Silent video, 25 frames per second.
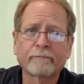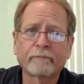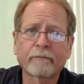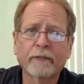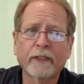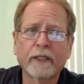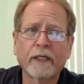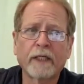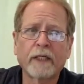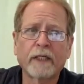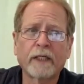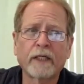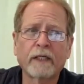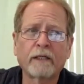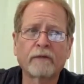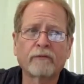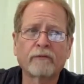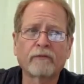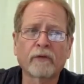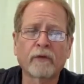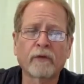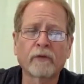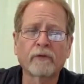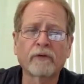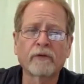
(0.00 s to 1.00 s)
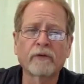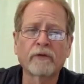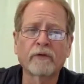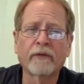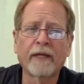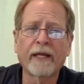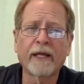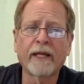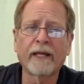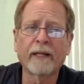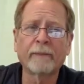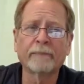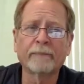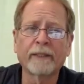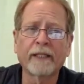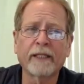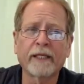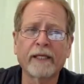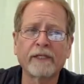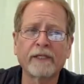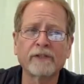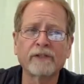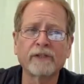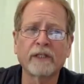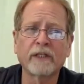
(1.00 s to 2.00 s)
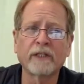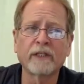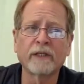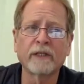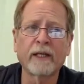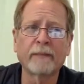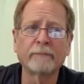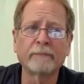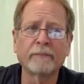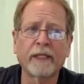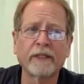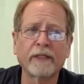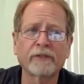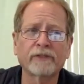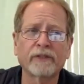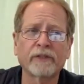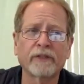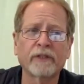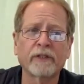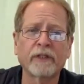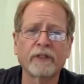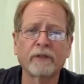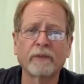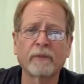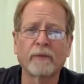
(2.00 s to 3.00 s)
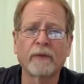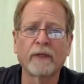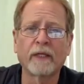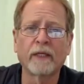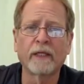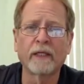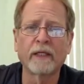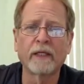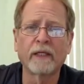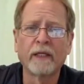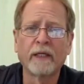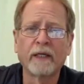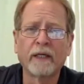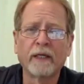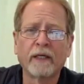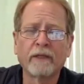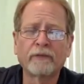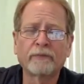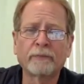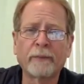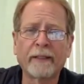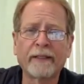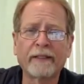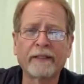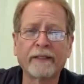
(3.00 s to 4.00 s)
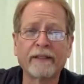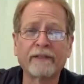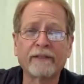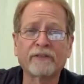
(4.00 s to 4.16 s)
For that application, I'm not sure that you want to spend it. It's